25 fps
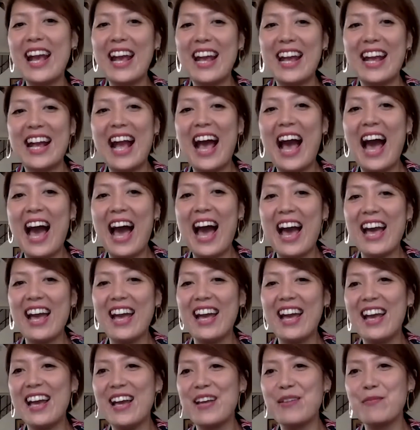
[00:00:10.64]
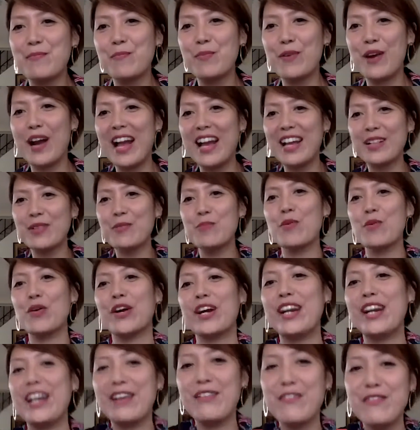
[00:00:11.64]
Hi and bright
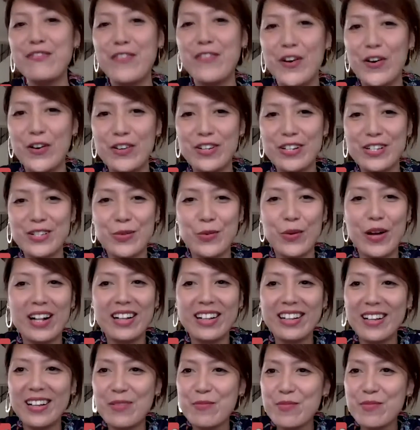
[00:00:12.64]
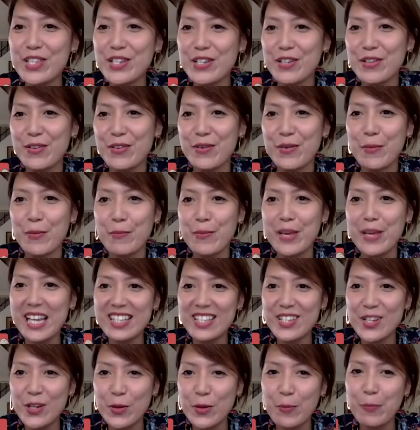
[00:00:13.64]
morning, folks. Welcome to
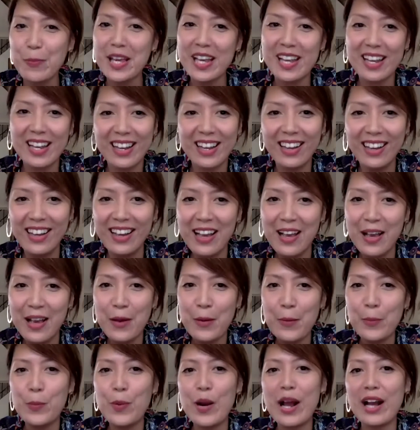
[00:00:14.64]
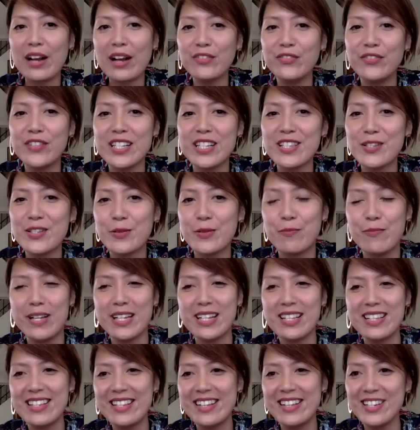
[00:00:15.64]
B2B, Breakfast to
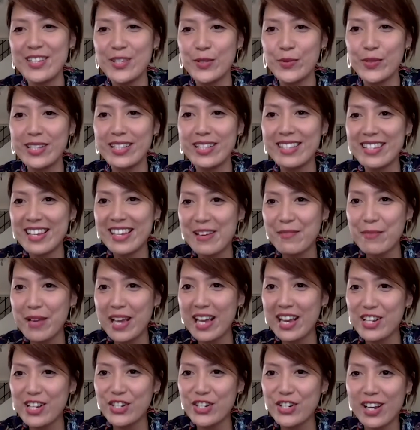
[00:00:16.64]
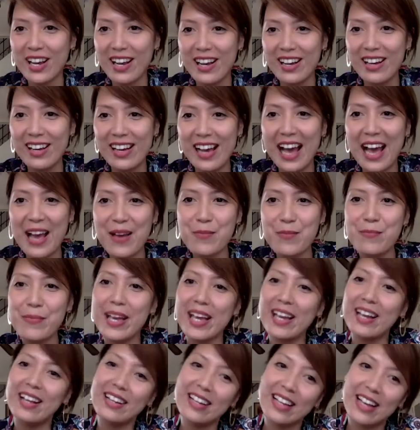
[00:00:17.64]
Business with TeamAsia. I'm
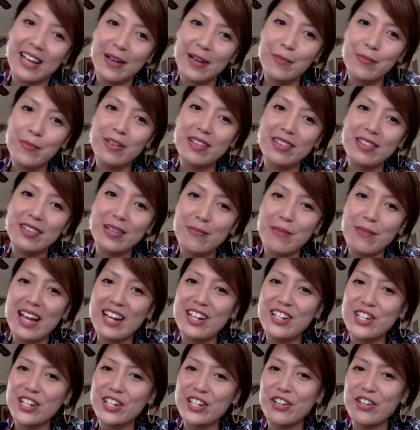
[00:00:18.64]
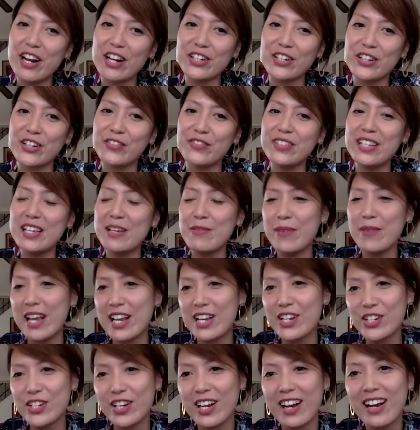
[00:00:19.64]
Bea Lim, the Managing Director of
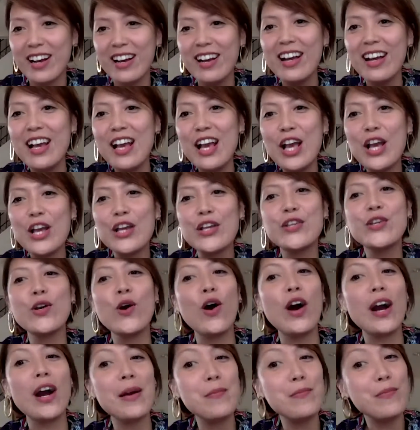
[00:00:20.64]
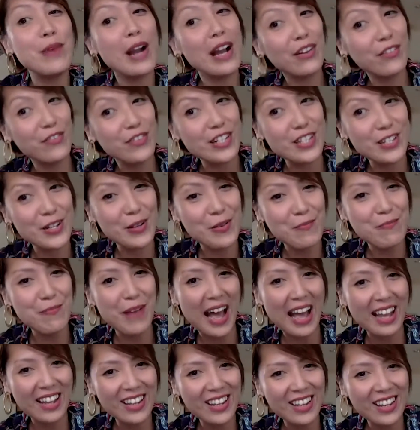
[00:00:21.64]
TeamAsia, your breakfast
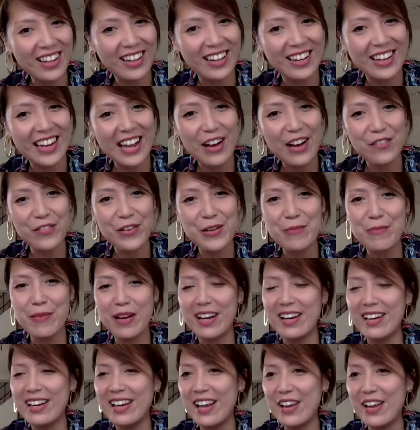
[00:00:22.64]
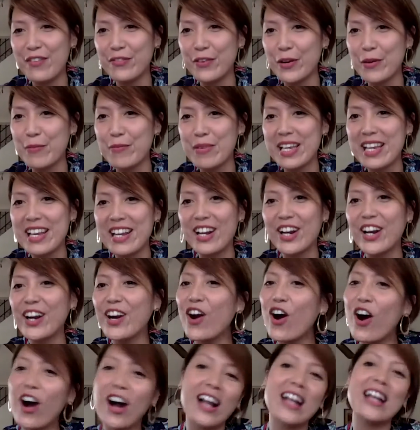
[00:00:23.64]
companion every Monday from here
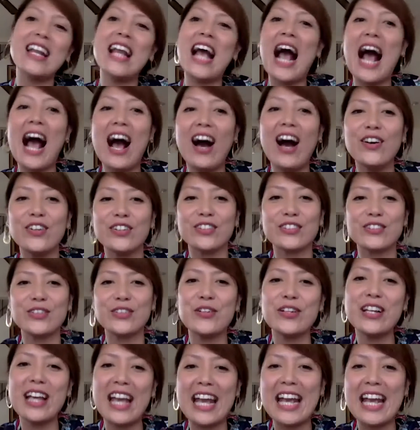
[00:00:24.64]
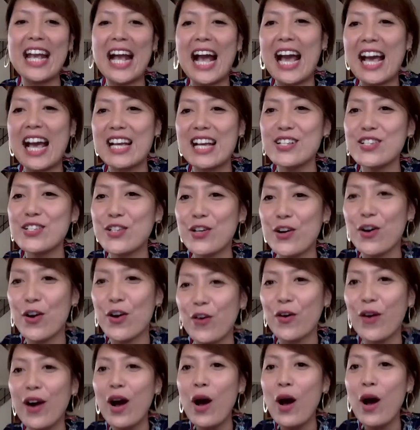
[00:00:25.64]
on out. Okay, guys,
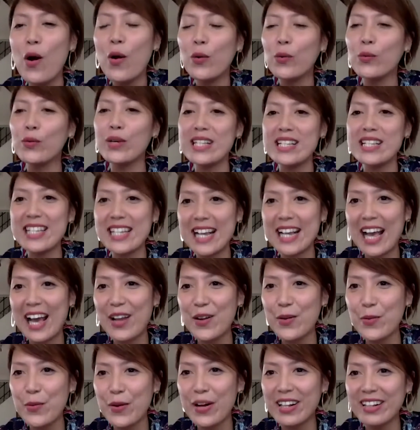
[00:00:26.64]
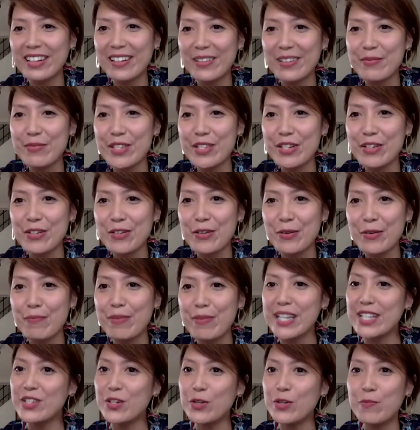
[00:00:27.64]
so once again, welcome to
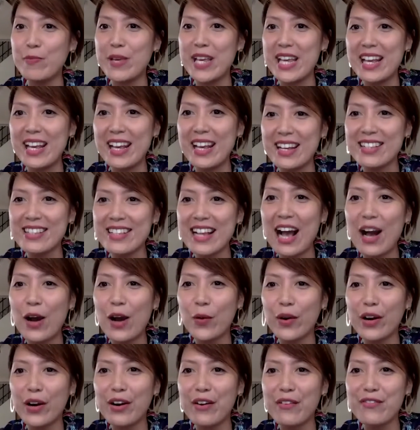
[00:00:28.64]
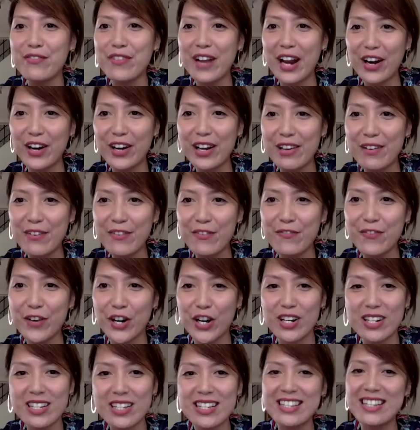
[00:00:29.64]
B2B. It's our very
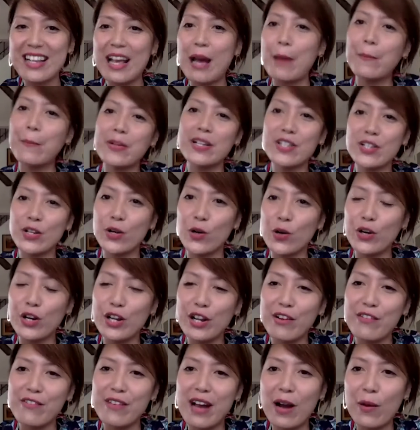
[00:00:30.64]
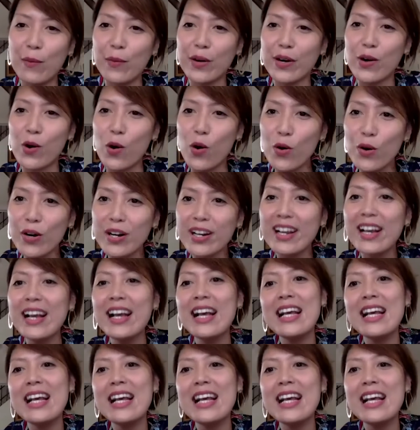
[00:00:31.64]
first episode of our own